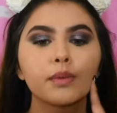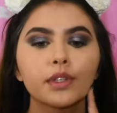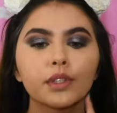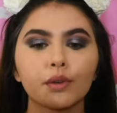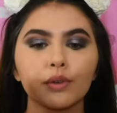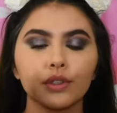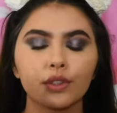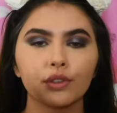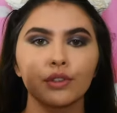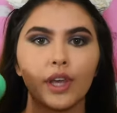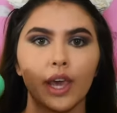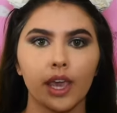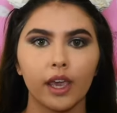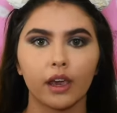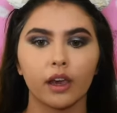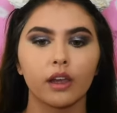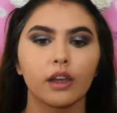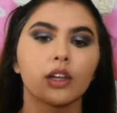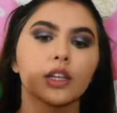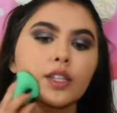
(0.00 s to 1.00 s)
just going to
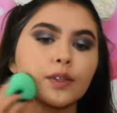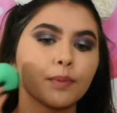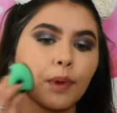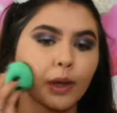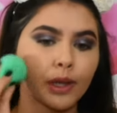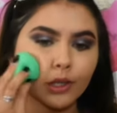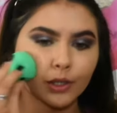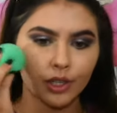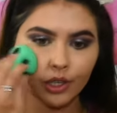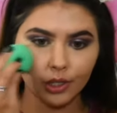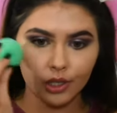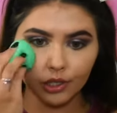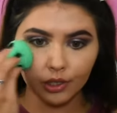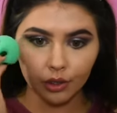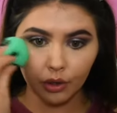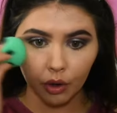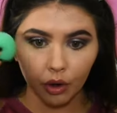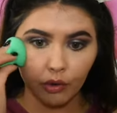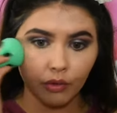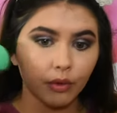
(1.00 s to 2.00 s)
take a sponge and
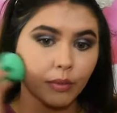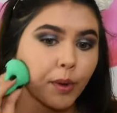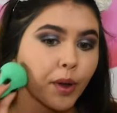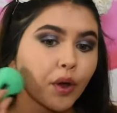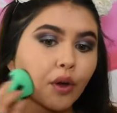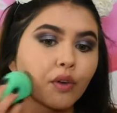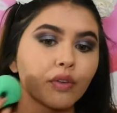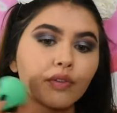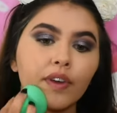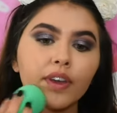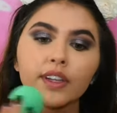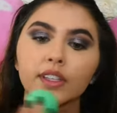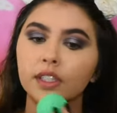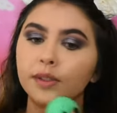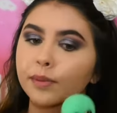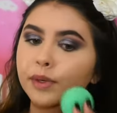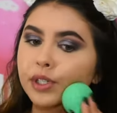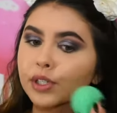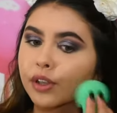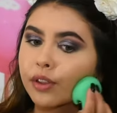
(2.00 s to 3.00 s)
just go over my whole face
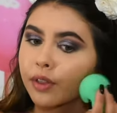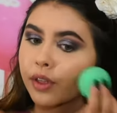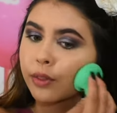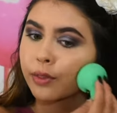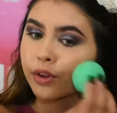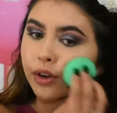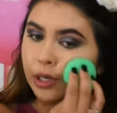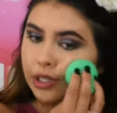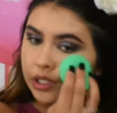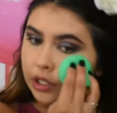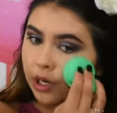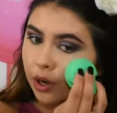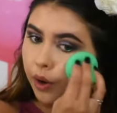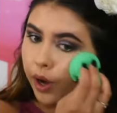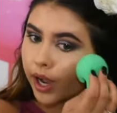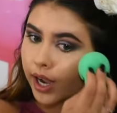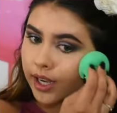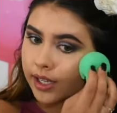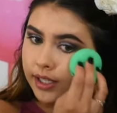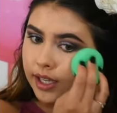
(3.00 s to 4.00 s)
to make sure that there is no
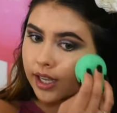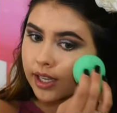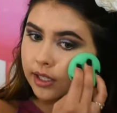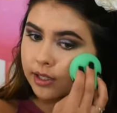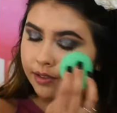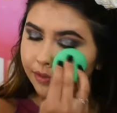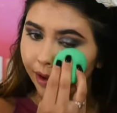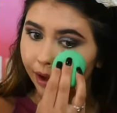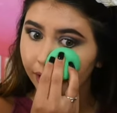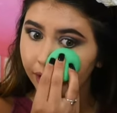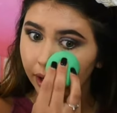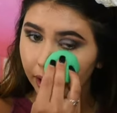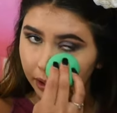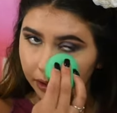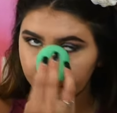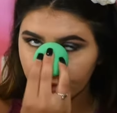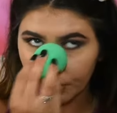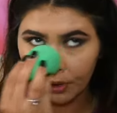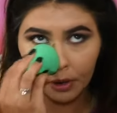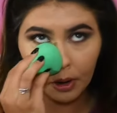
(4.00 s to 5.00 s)
excess
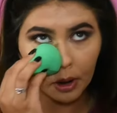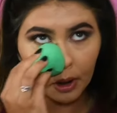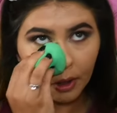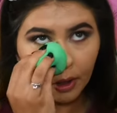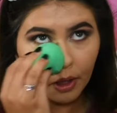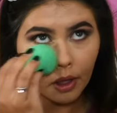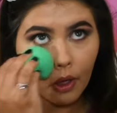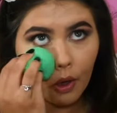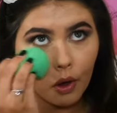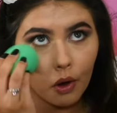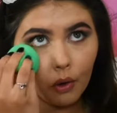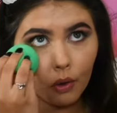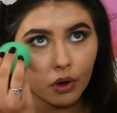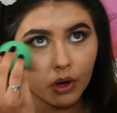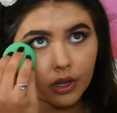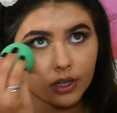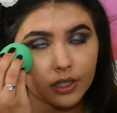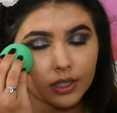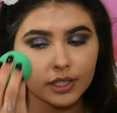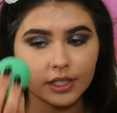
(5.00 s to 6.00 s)
foundation or
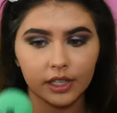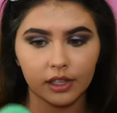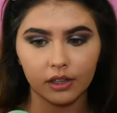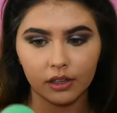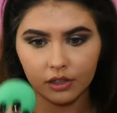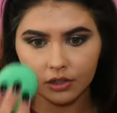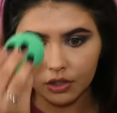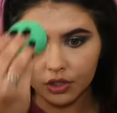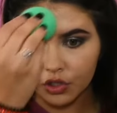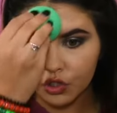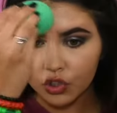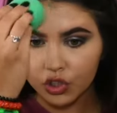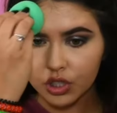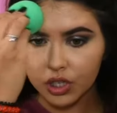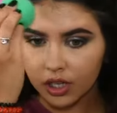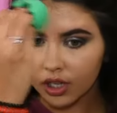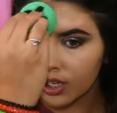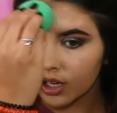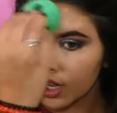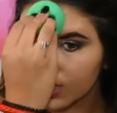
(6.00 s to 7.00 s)
concealer just
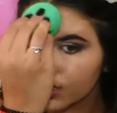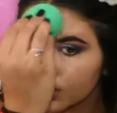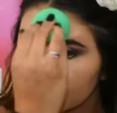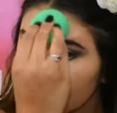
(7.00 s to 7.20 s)
chilling on